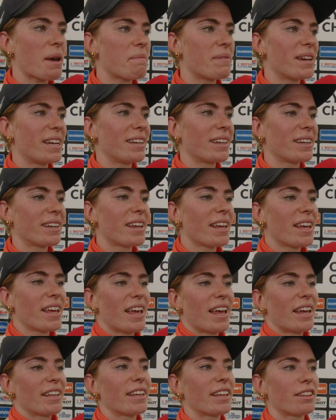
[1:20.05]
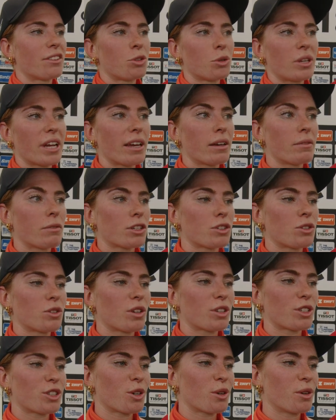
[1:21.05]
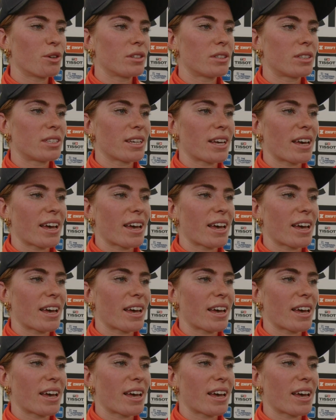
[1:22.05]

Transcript: I mean, that today was not so good